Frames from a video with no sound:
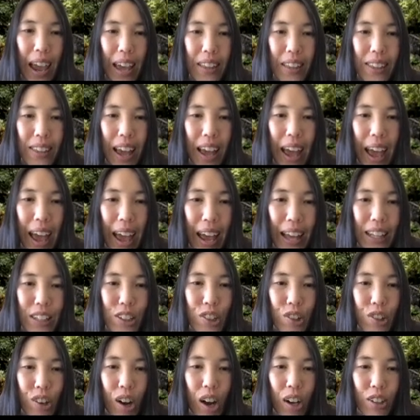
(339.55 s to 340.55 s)
and the
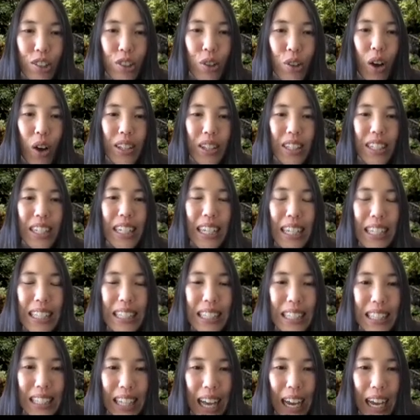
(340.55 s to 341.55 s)
heads are also on the
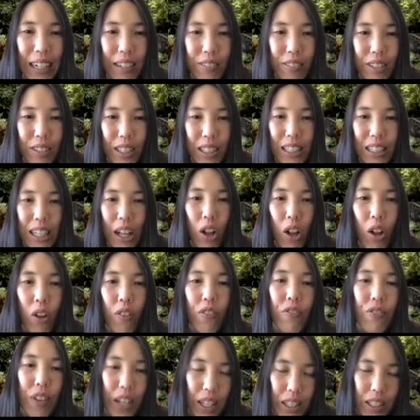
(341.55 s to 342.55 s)
inside of the
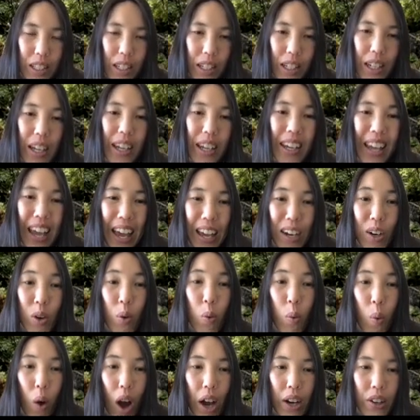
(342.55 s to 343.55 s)
cell facing, again,
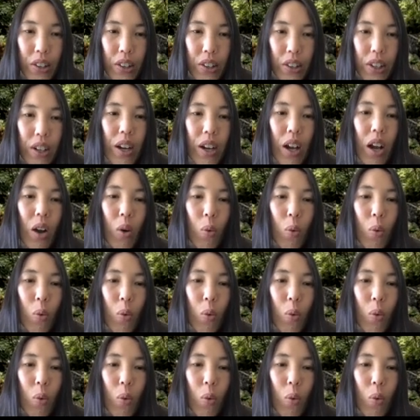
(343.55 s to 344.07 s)
water,